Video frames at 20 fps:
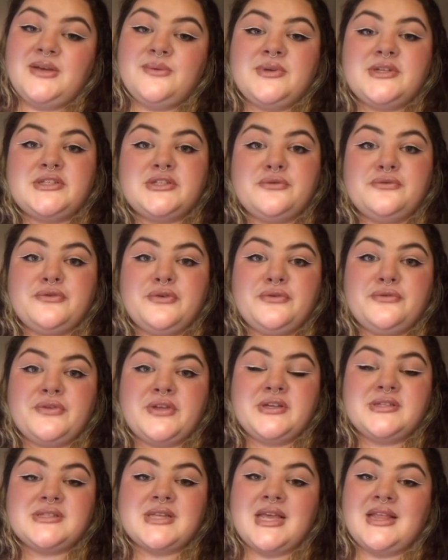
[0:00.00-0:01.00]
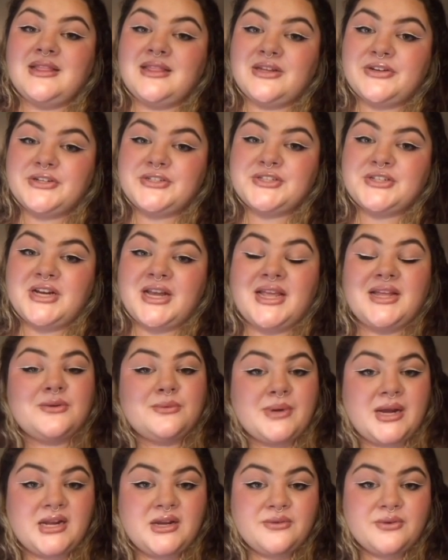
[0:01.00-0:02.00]
which fulfills a literature and a
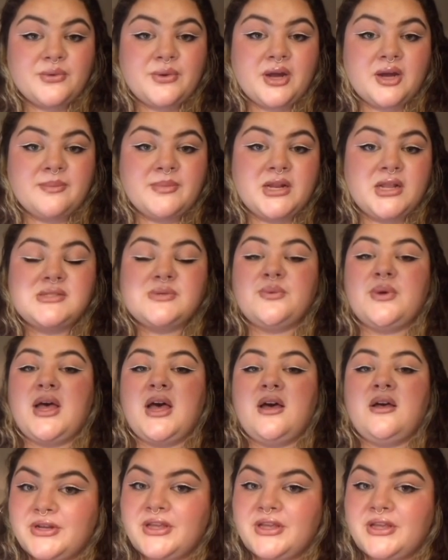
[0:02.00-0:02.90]
writing requirement as well.